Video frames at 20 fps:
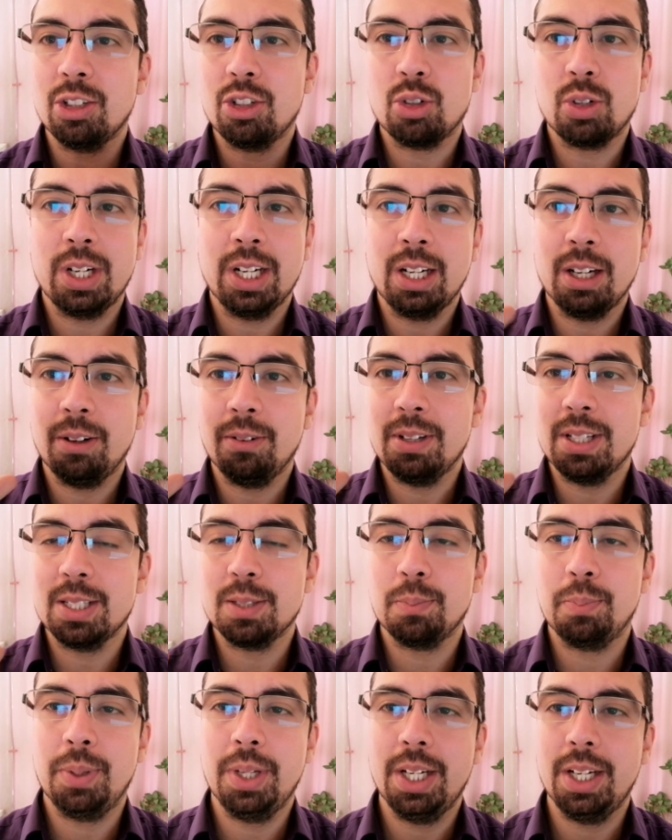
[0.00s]
a drink of his
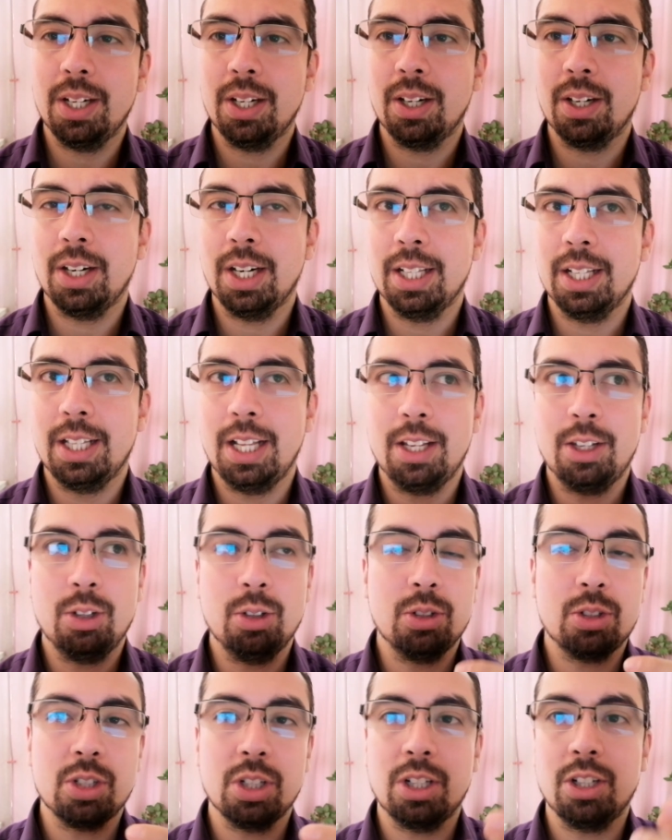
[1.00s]
beer and then you
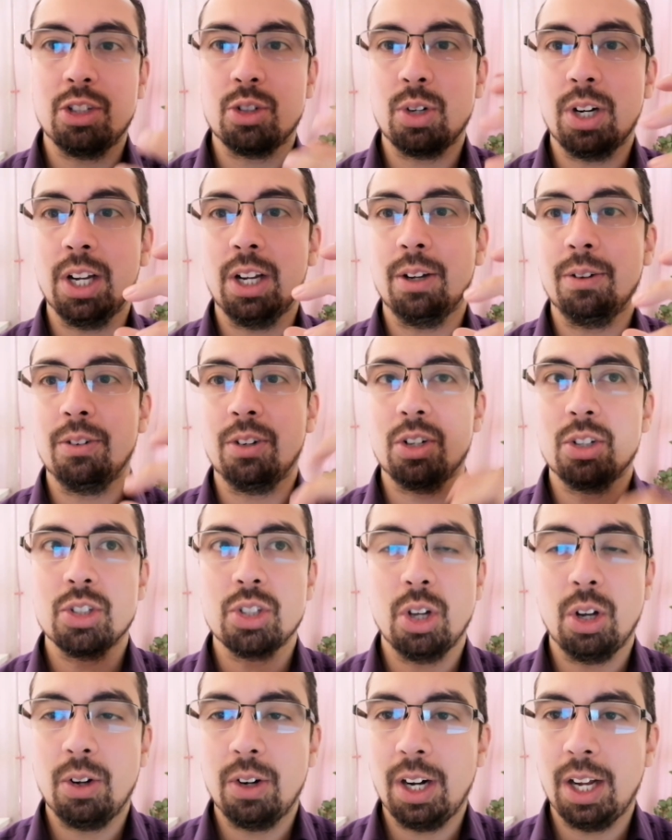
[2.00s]
took a drink of your
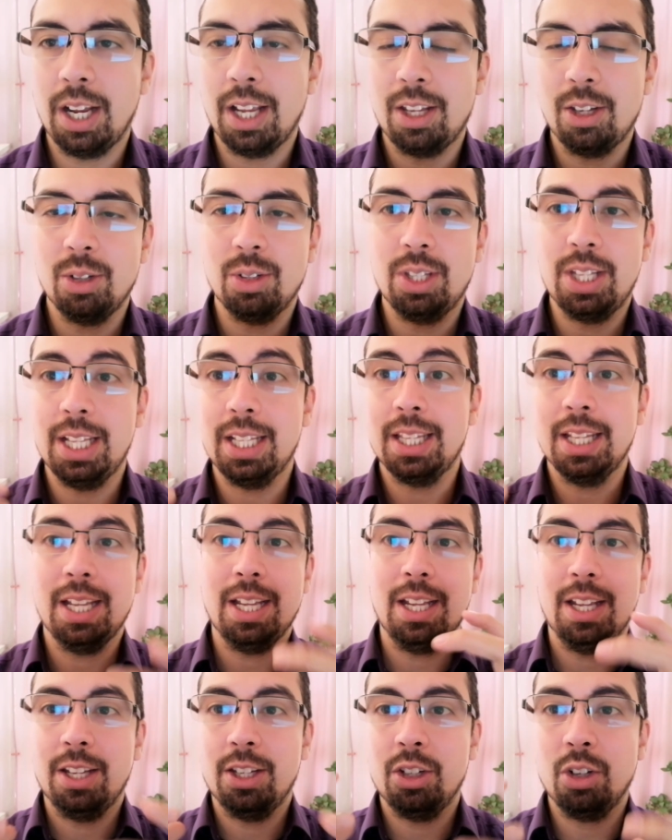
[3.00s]
soda, and you did,
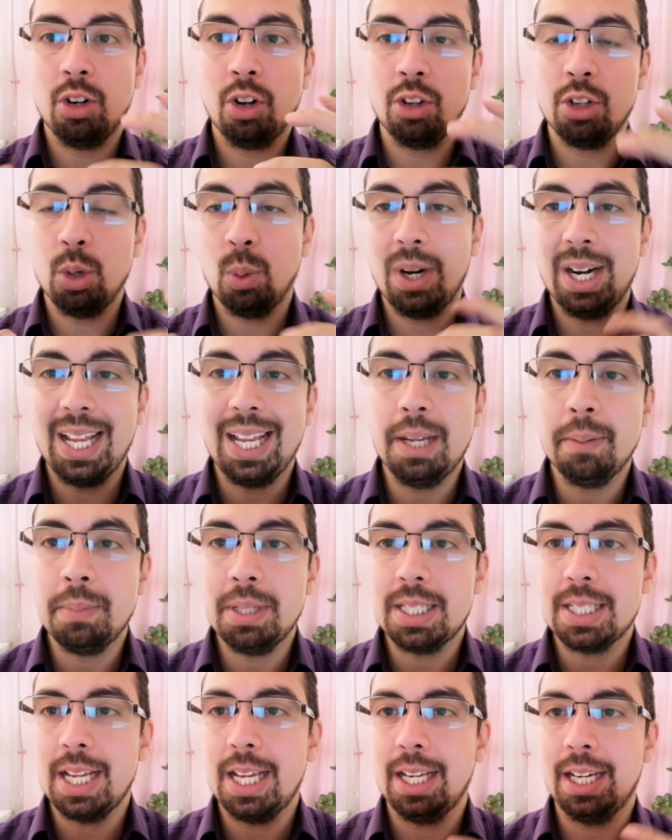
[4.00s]
you were
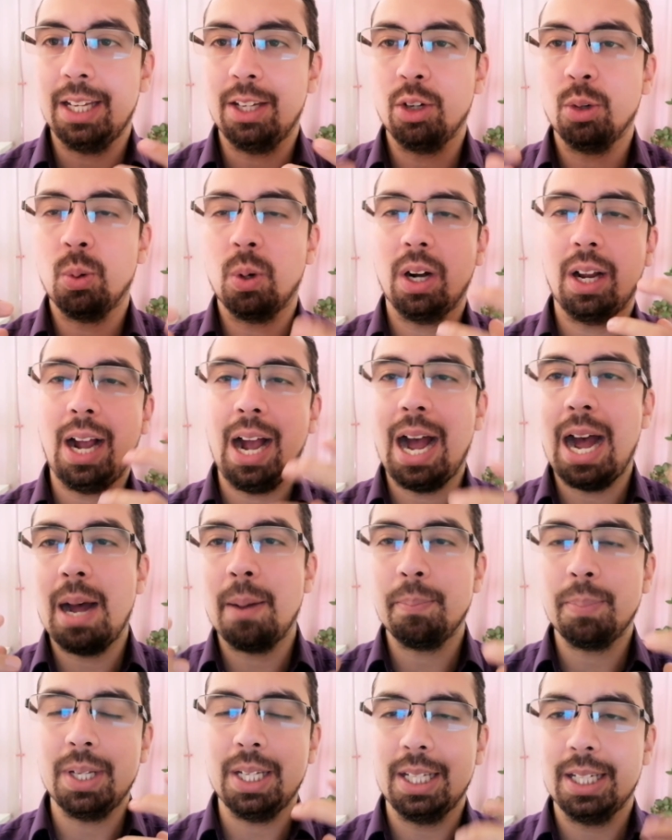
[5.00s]
imitating, you were
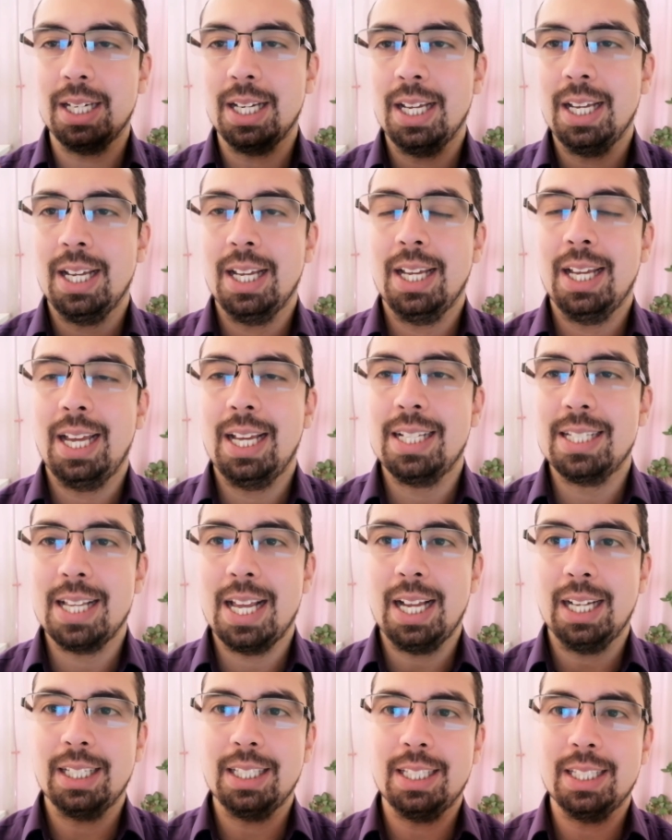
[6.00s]
copying
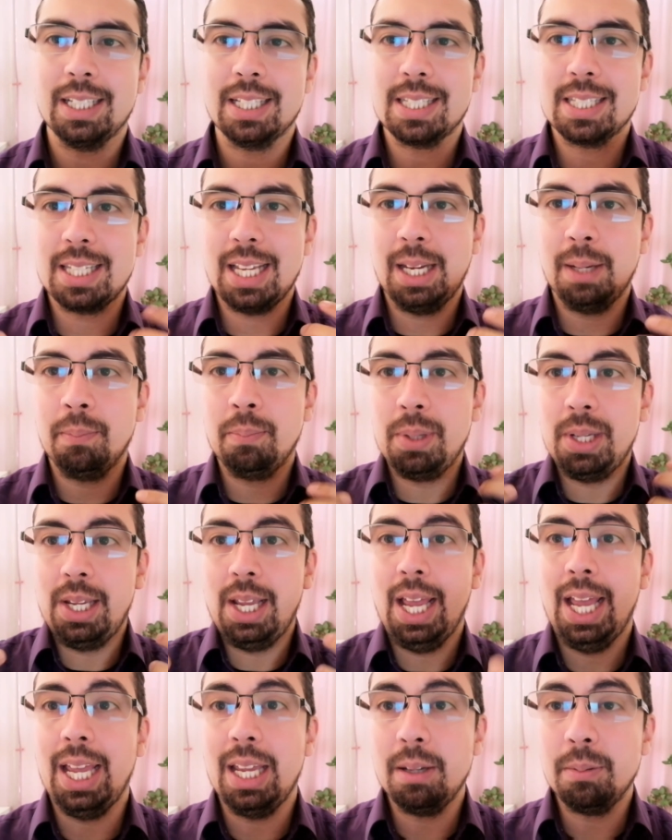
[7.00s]
exactly the same
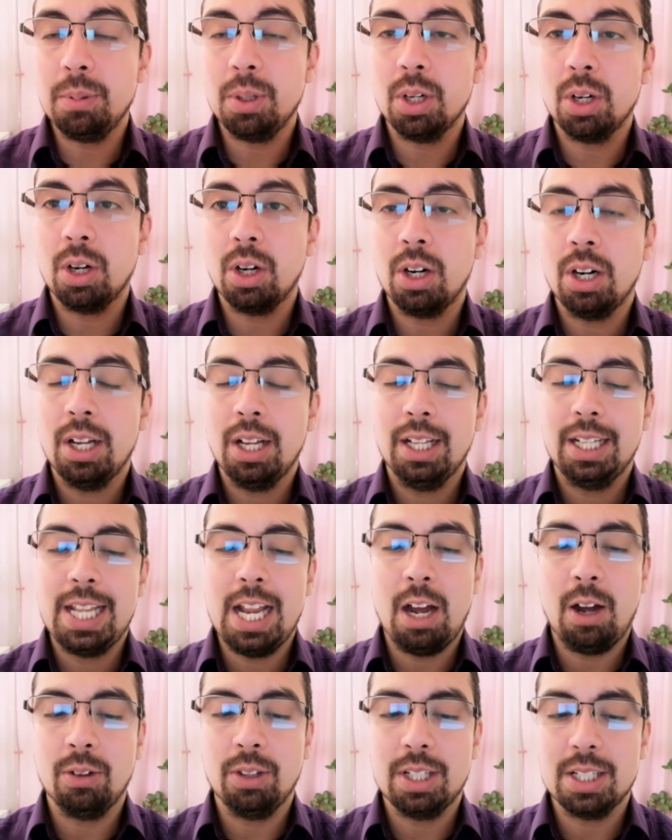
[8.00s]
behavior.
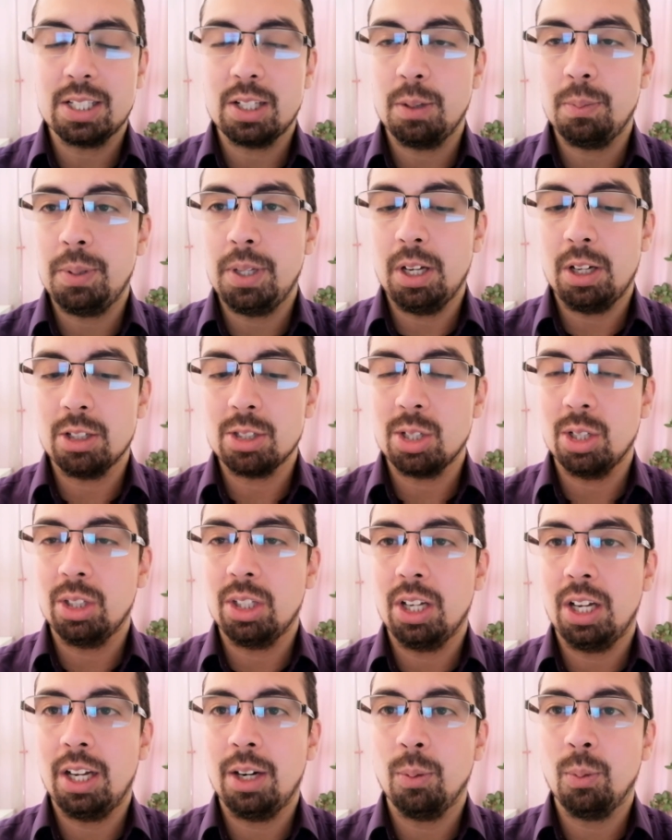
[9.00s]
Now this could be also
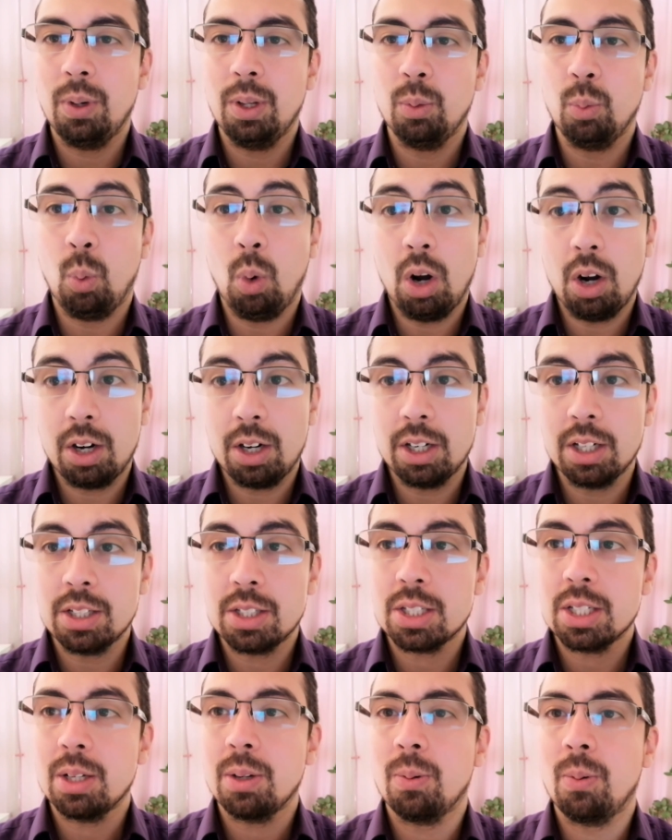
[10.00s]
done with
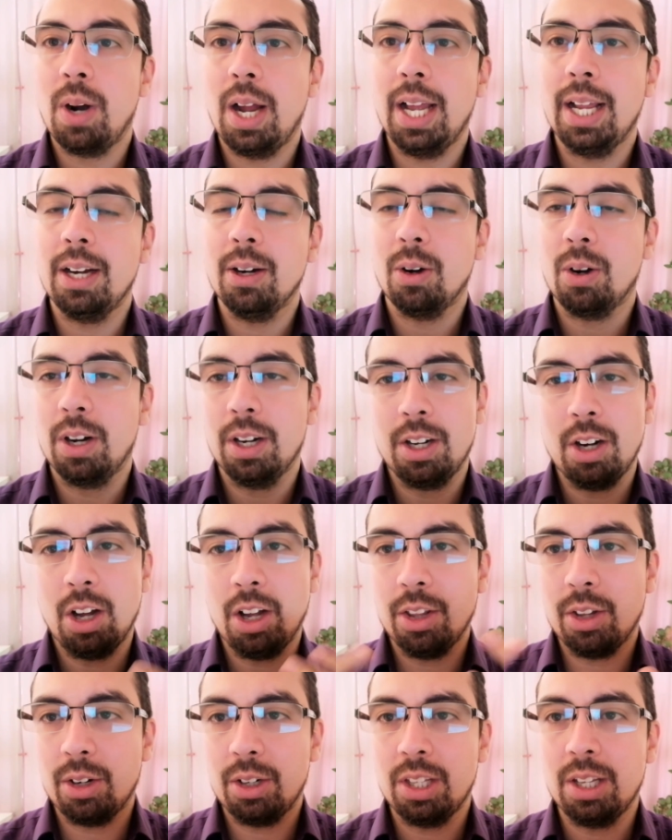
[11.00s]
words, right, or in
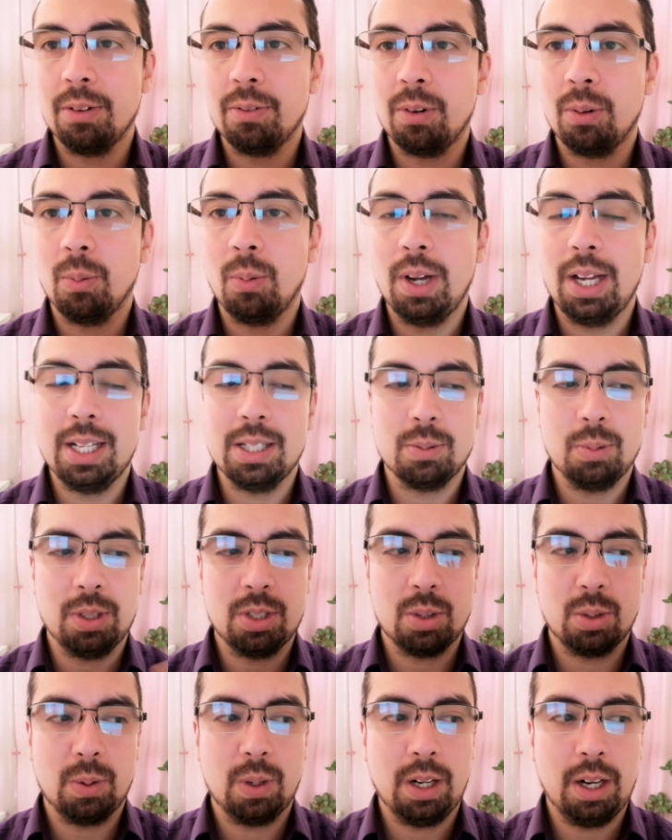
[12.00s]
other different ways, which
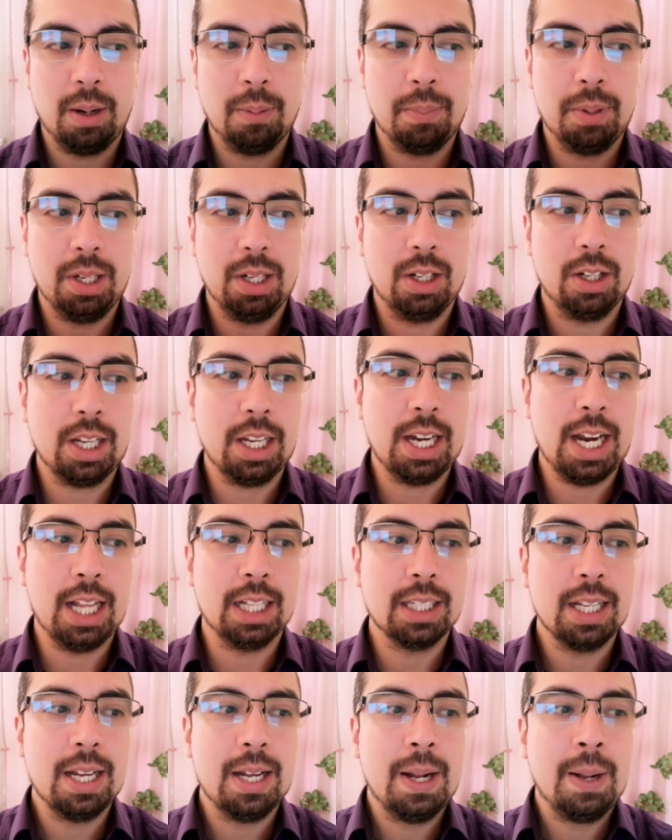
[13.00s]
we're going to be looking
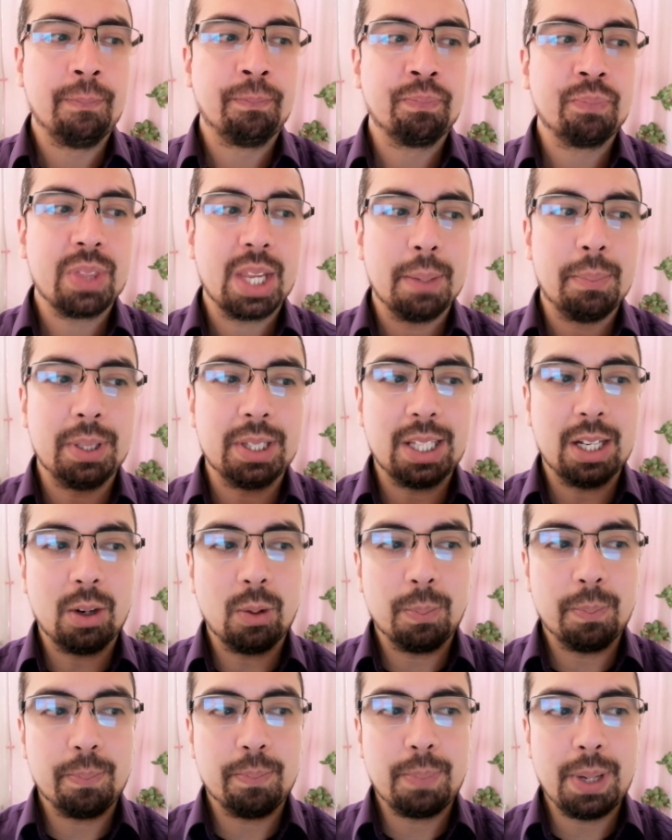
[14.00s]
at. But they're
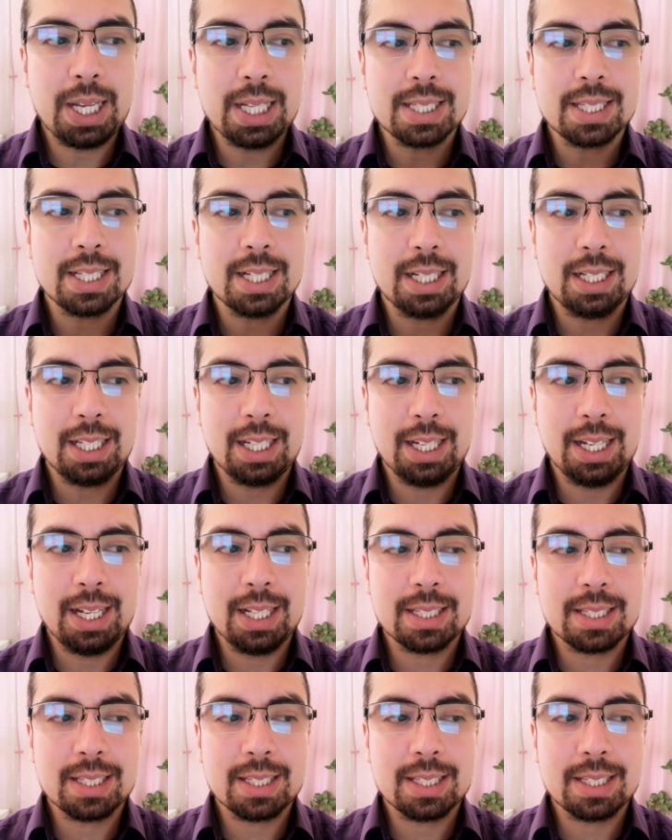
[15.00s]
basically,